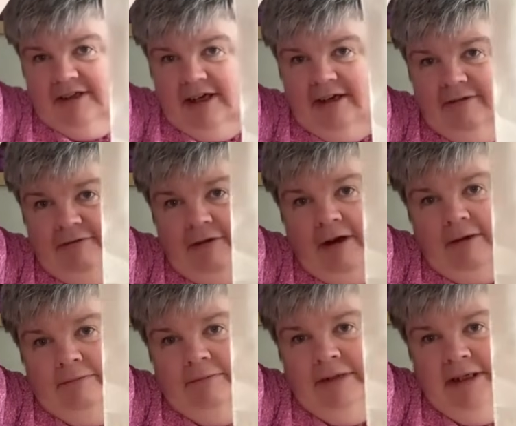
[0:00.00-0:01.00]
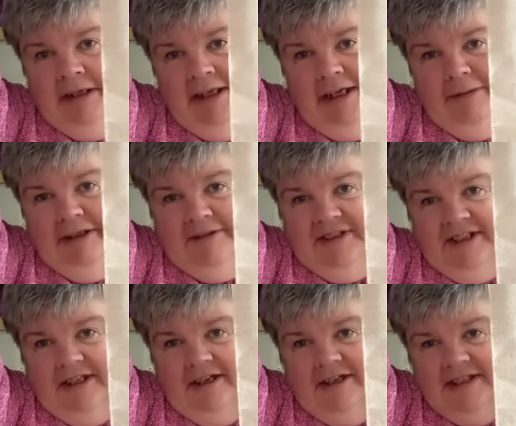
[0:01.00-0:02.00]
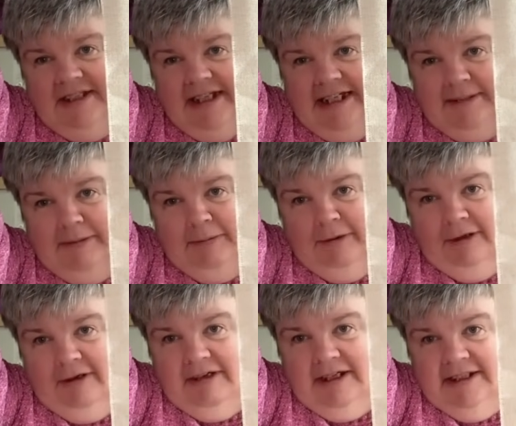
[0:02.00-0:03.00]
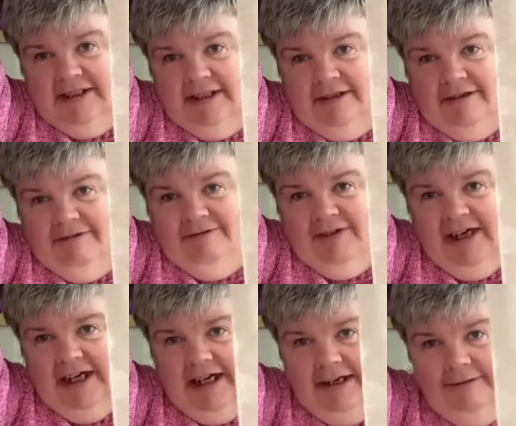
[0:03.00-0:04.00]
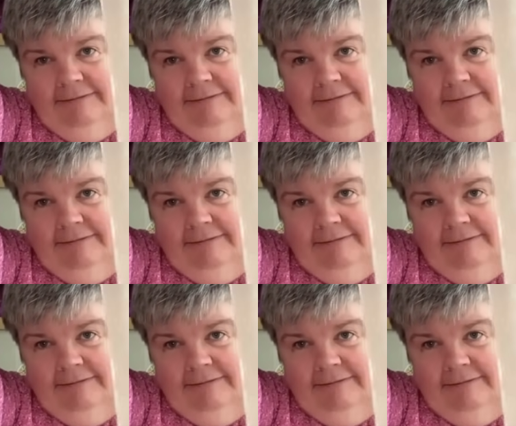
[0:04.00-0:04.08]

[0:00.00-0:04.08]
out from Amy Loves Toads, and that's my progress so far.